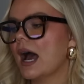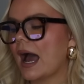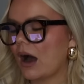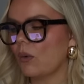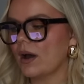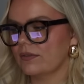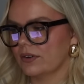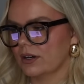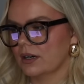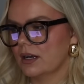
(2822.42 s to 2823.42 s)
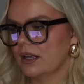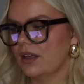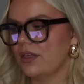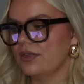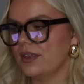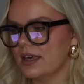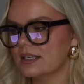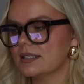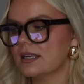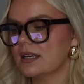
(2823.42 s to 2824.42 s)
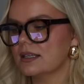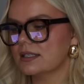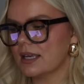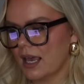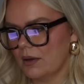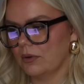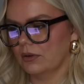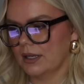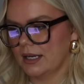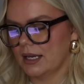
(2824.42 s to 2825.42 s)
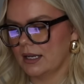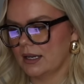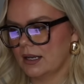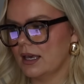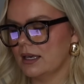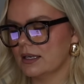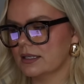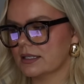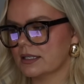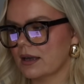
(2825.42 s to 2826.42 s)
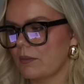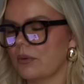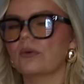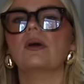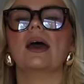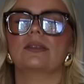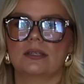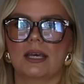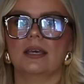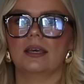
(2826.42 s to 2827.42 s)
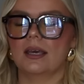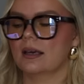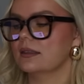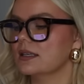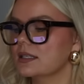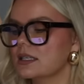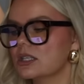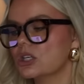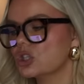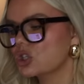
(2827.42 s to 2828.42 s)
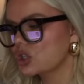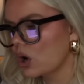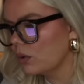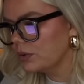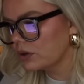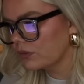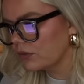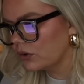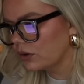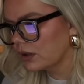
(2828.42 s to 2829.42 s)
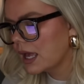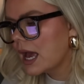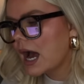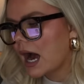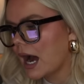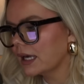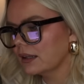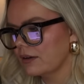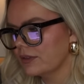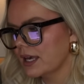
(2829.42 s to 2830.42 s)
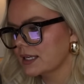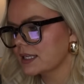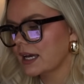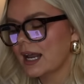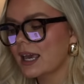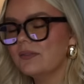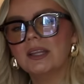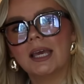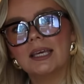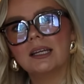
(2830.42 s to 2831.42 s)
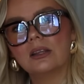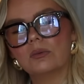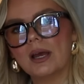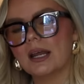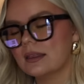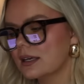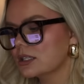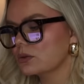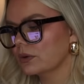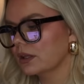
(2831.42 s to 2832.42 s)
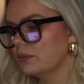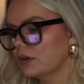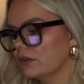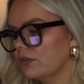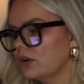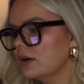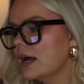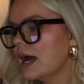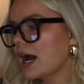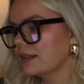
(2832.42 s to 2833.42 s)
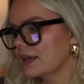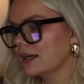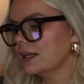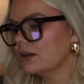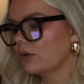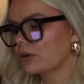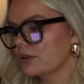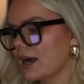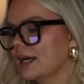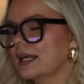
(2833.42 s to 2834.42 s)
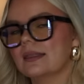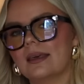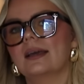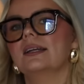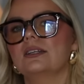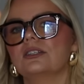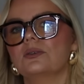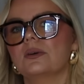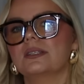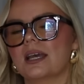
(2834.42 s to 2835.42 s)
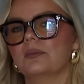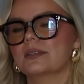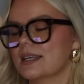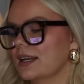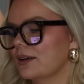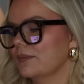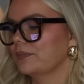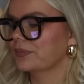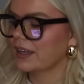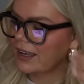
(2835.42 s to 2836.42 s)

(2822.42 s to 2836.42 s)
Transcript: However, this table linen is breathtaking. This is so beautiful. I love this. And I even like it in the red. I think it's really beautiful. I think I need to order that and I think I need to do a table setting